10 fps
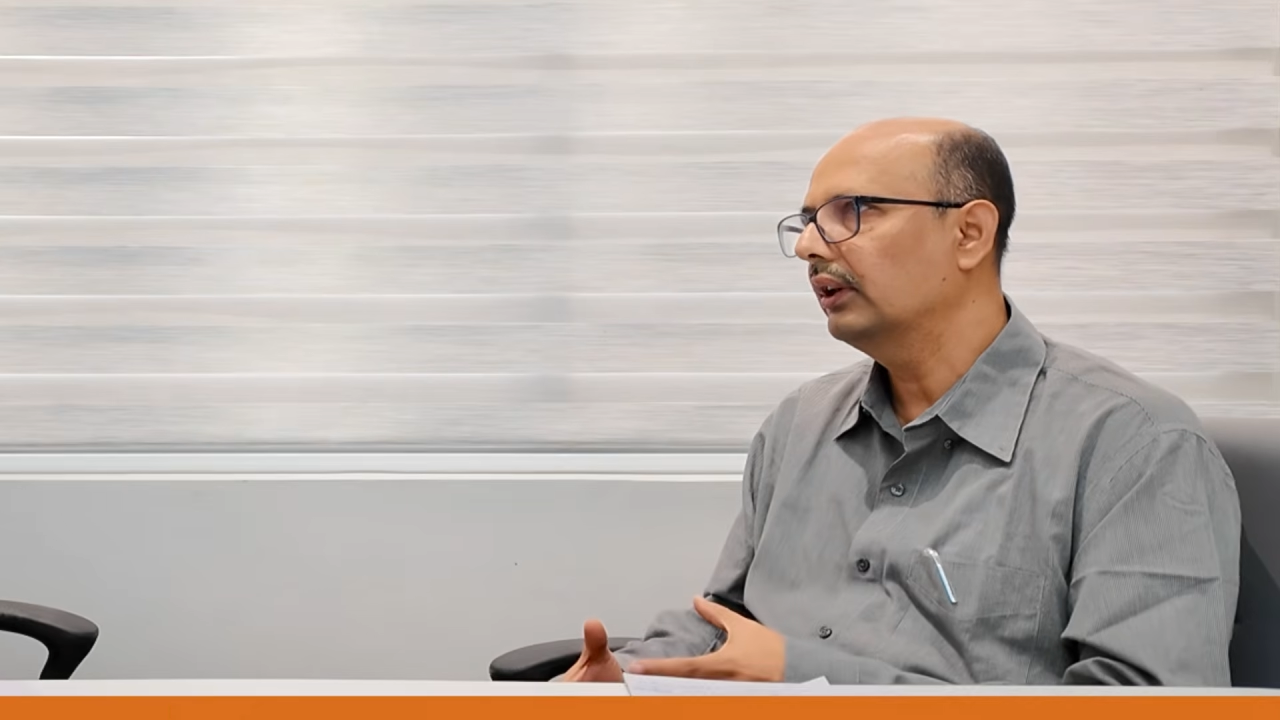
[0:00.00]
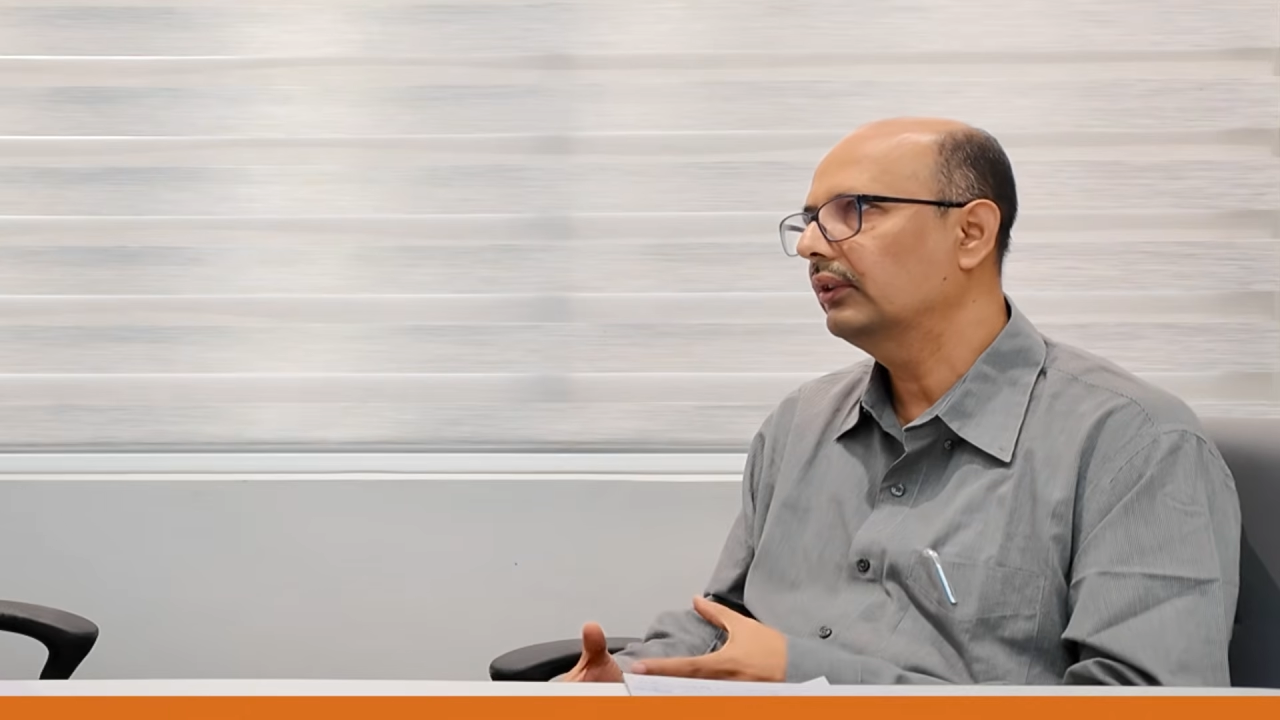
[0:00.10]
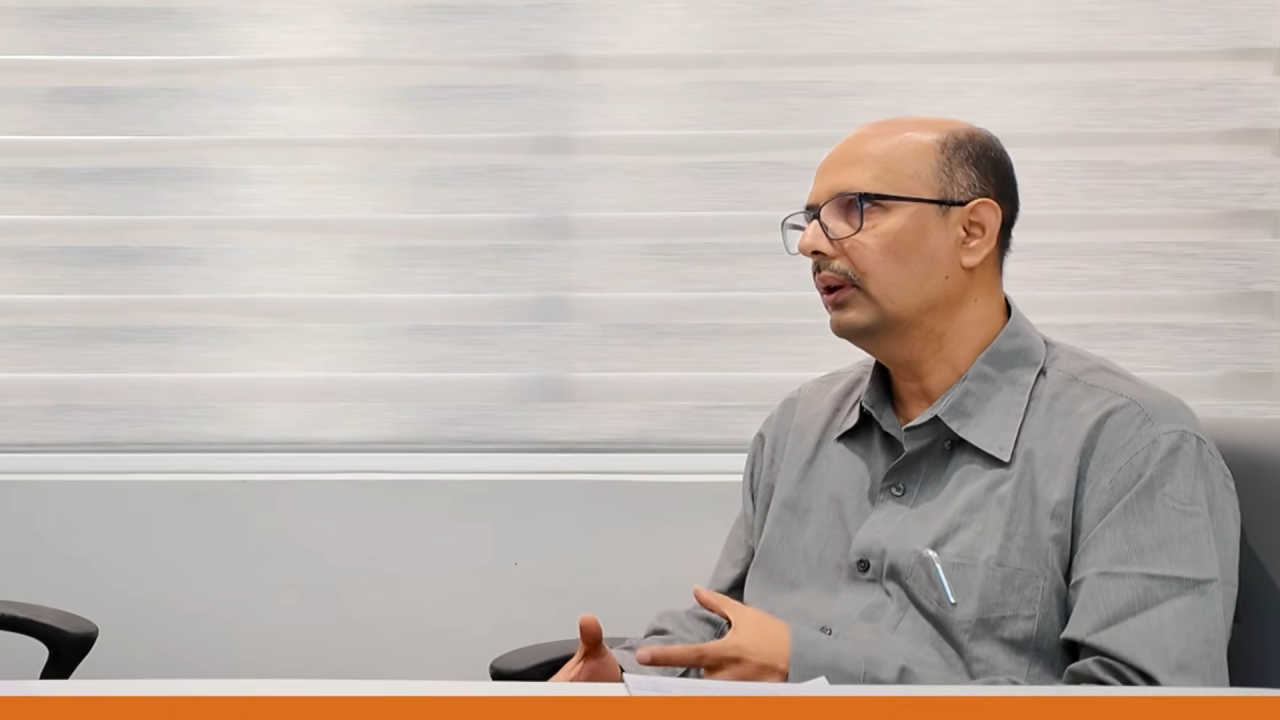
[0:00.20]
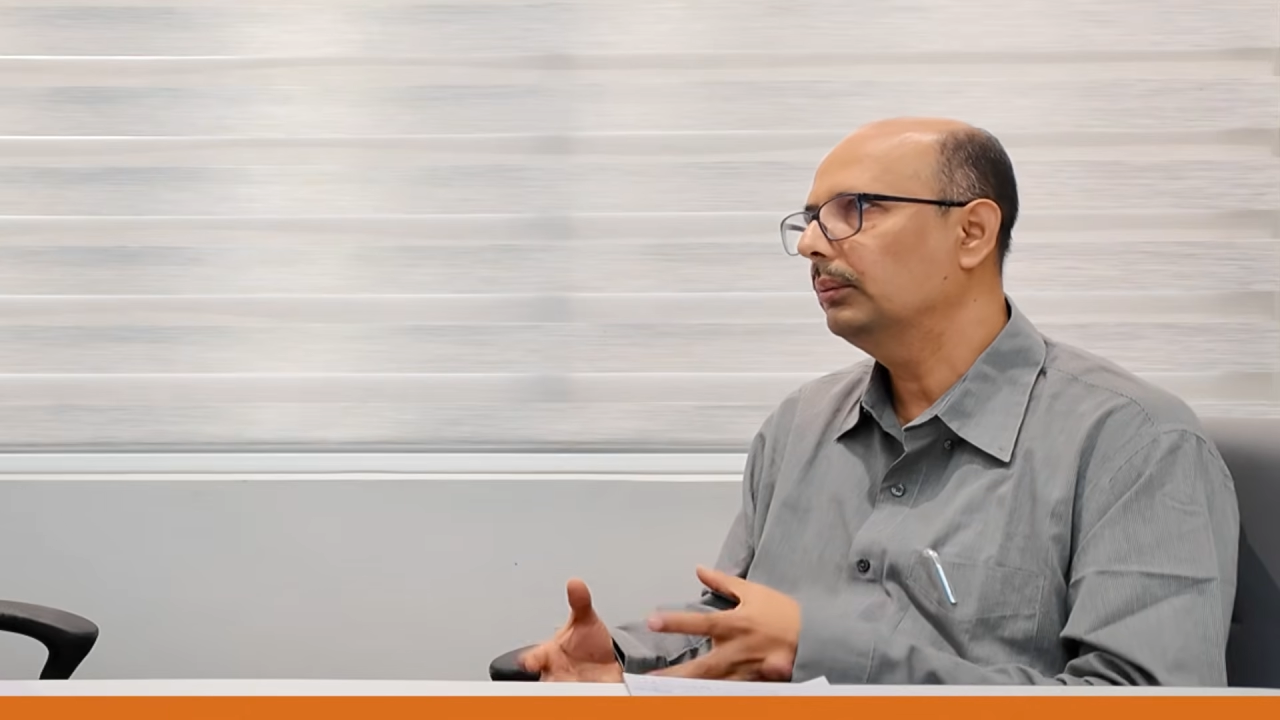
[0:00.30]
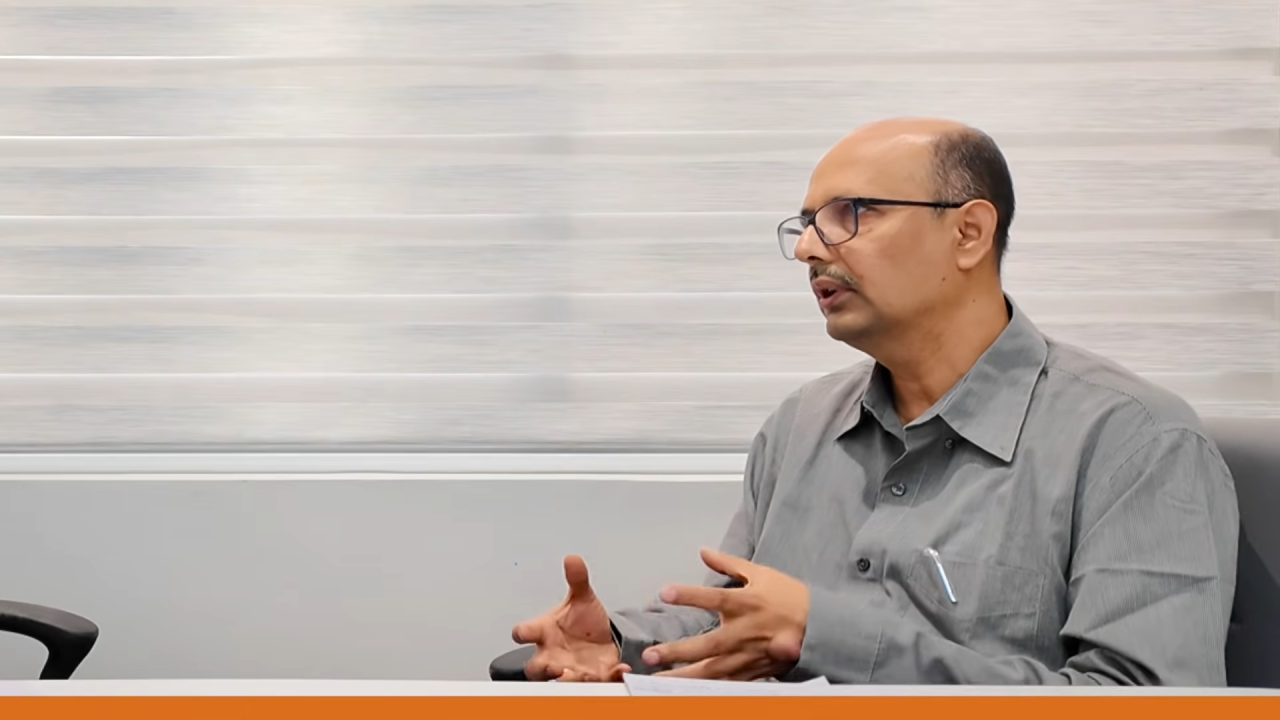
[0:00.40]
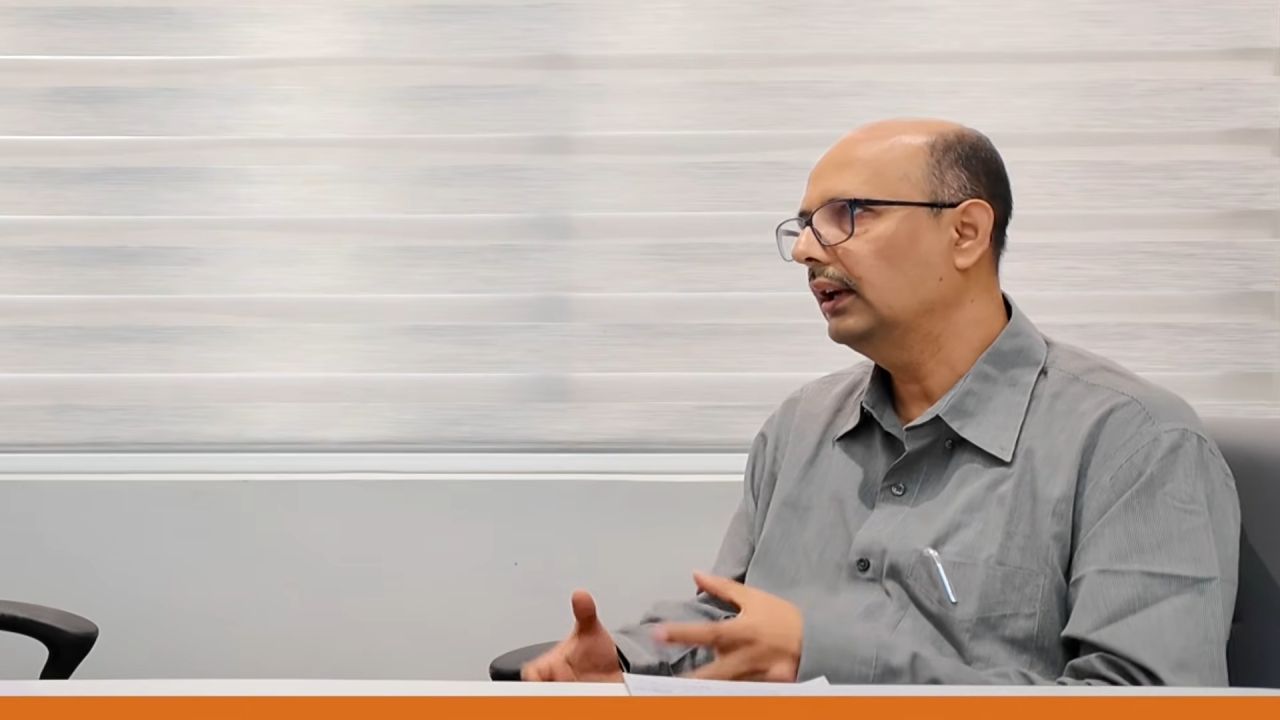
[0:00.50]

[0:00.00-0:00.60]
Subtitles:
concepts